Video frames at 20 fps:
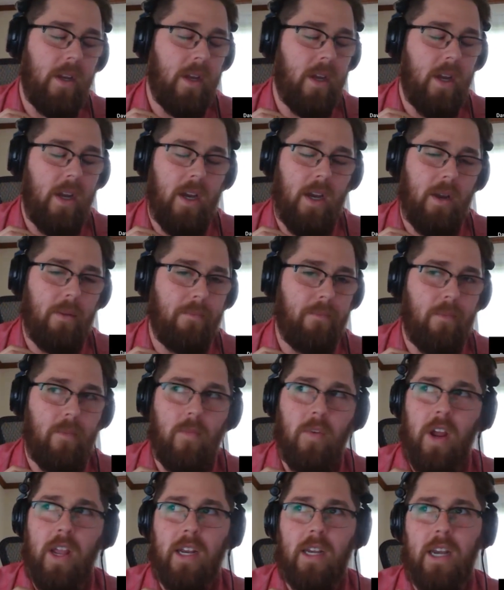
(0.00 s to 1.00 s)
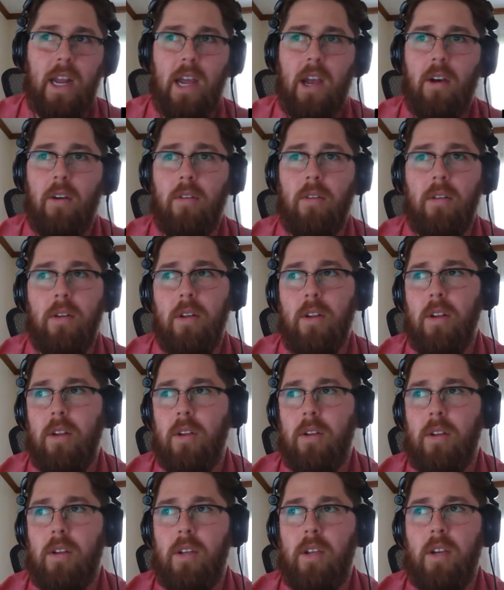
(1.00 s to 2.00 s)
right now,
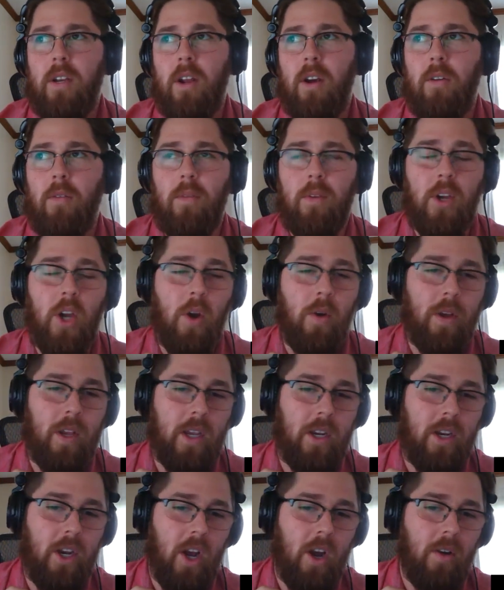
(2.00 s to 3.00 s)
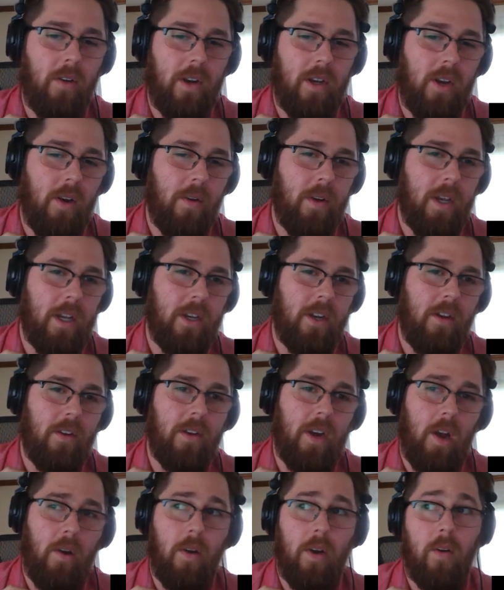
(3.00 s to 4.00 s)
know what you know and know what you don't know.